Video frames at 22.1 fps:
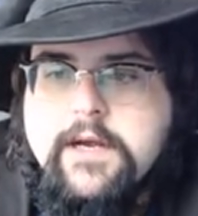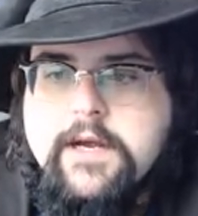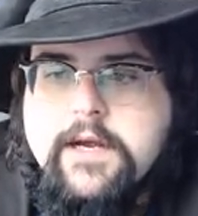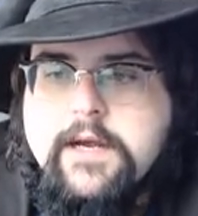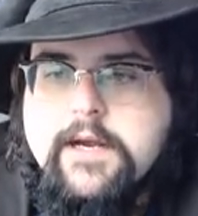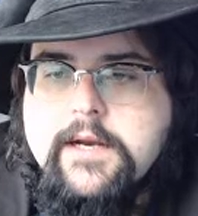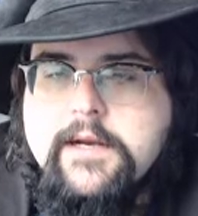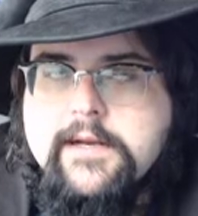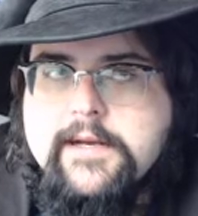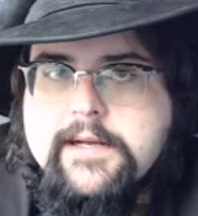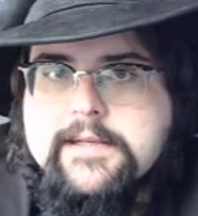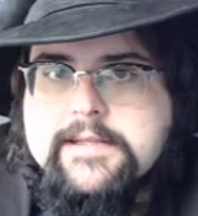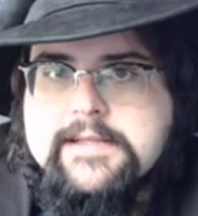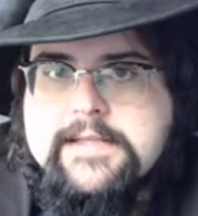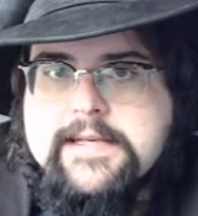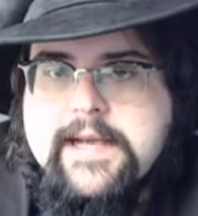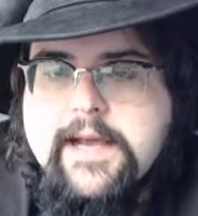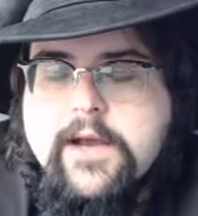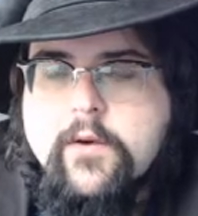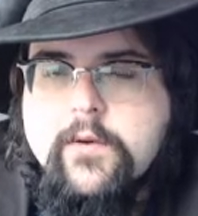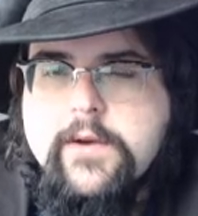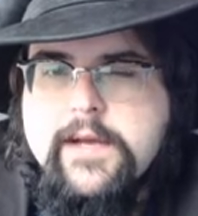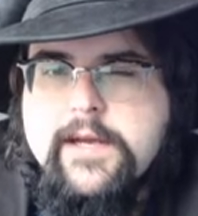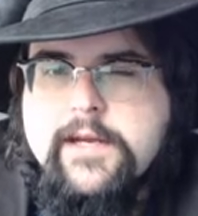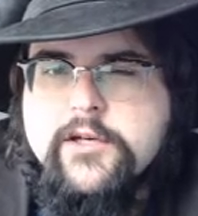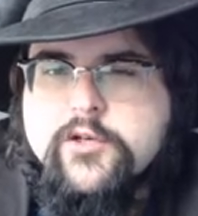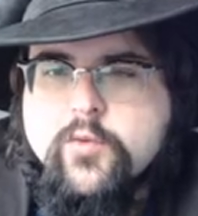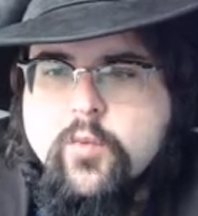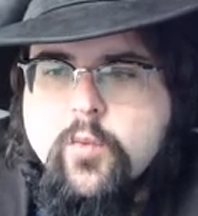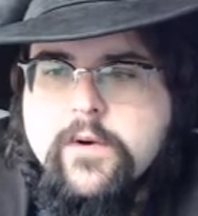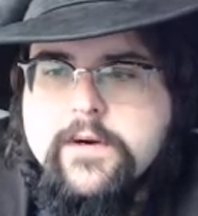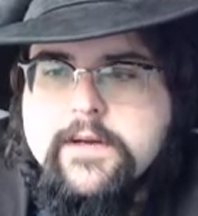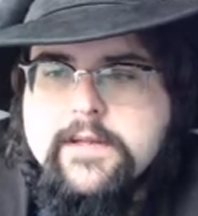And you can see how
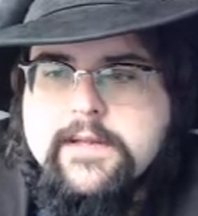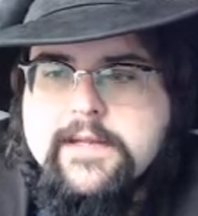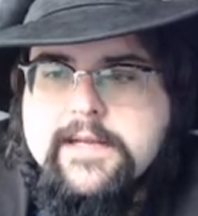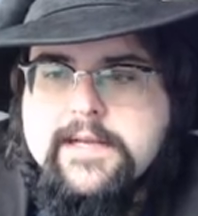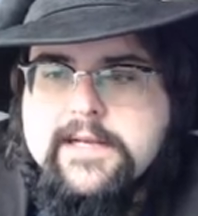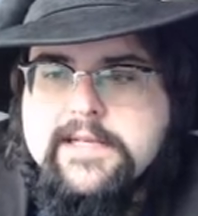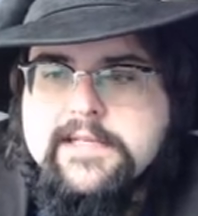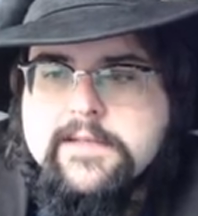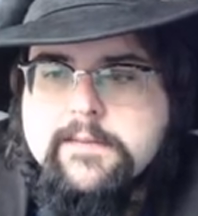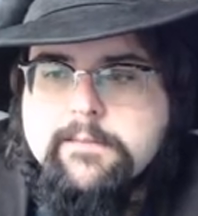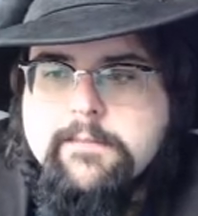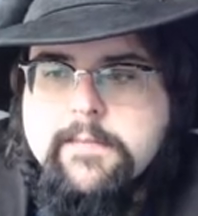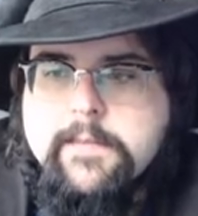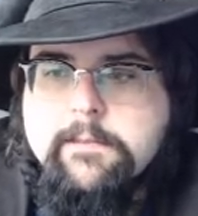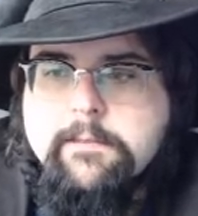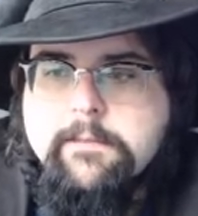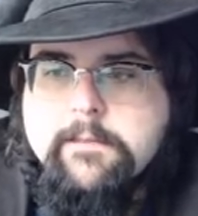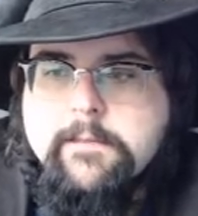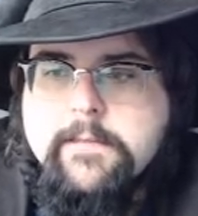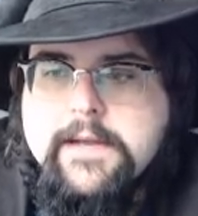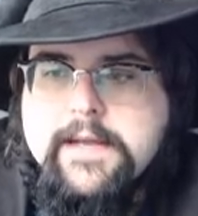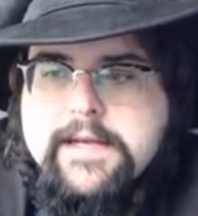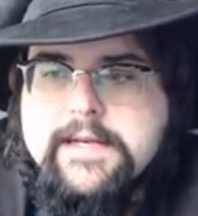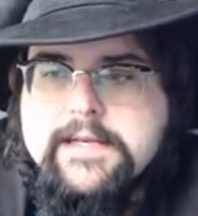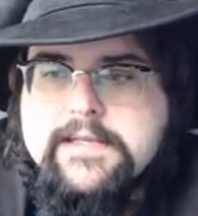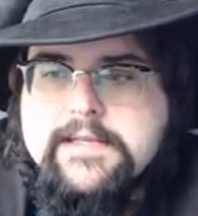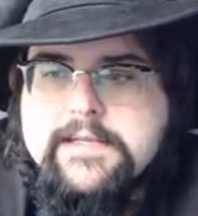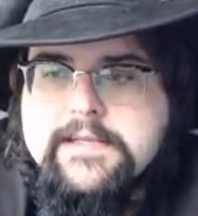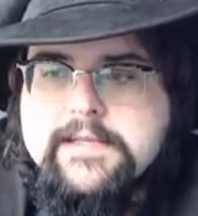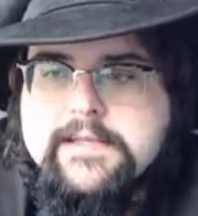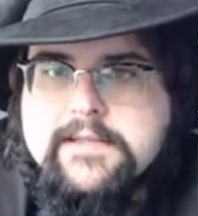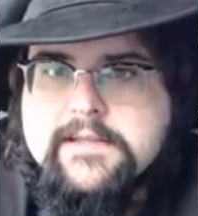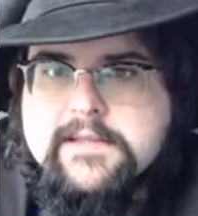each one of these
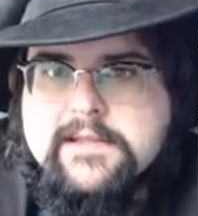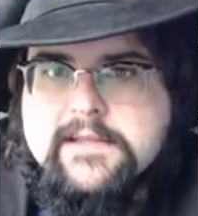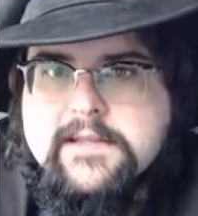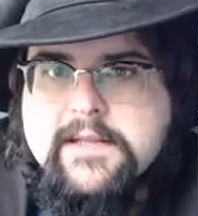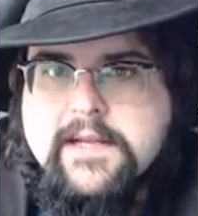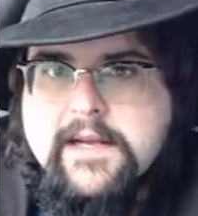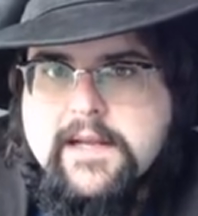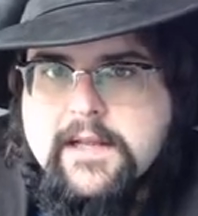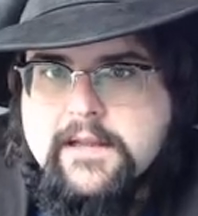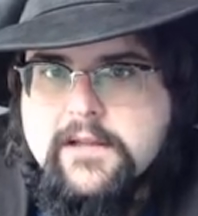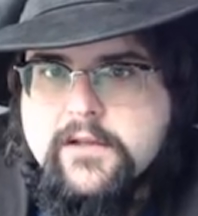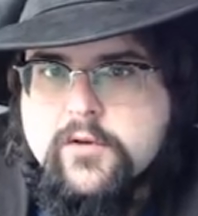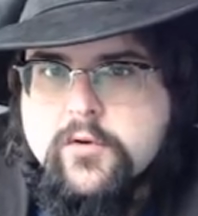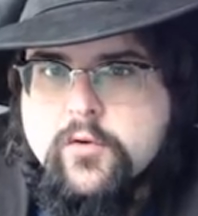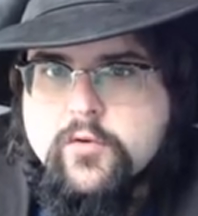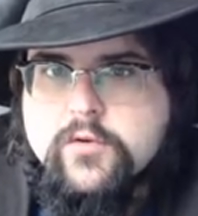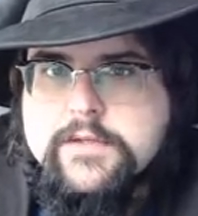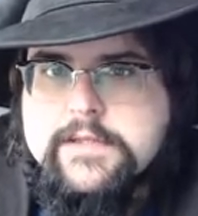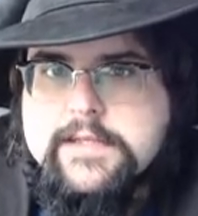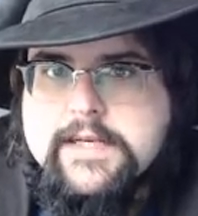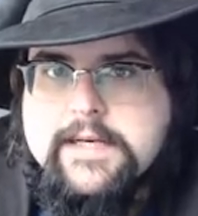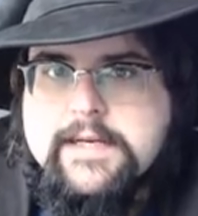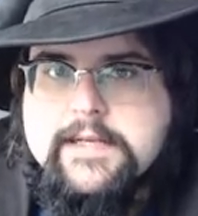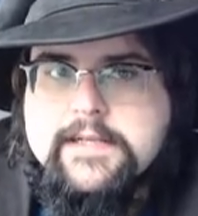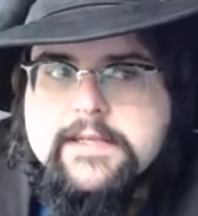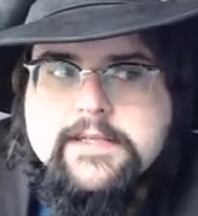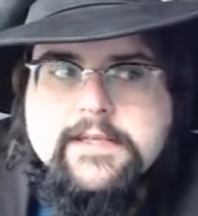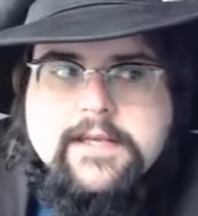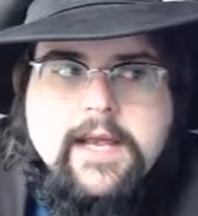is like a little sentence.